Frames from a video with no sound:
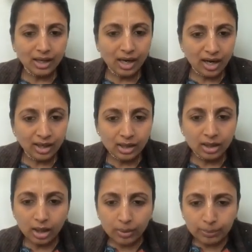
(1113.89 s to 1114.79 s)
car,
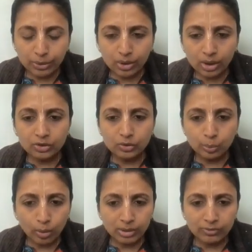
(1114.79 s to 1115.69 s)
computers,
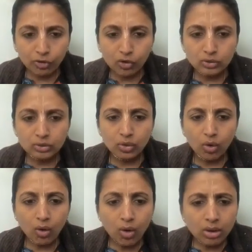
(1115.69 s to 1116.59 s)
mobile phones,
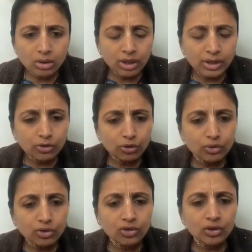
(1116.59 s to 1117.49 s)
all the
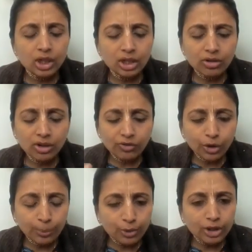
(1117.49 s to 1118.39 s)
resources, if
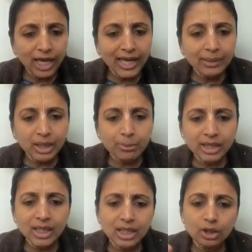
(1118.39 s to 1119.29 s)
you put time and
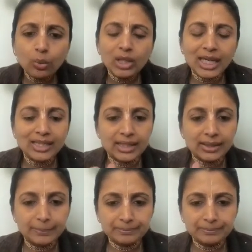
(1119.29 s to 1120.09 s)
money, you will get it.